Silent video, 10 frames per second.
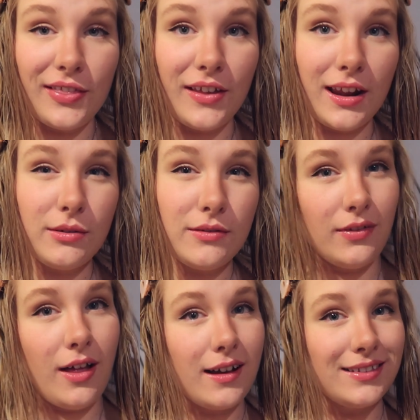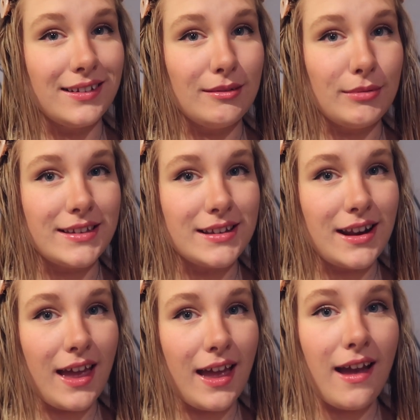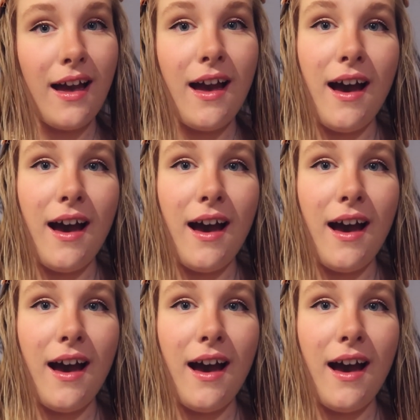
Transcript: I thought I would vlog a little bit today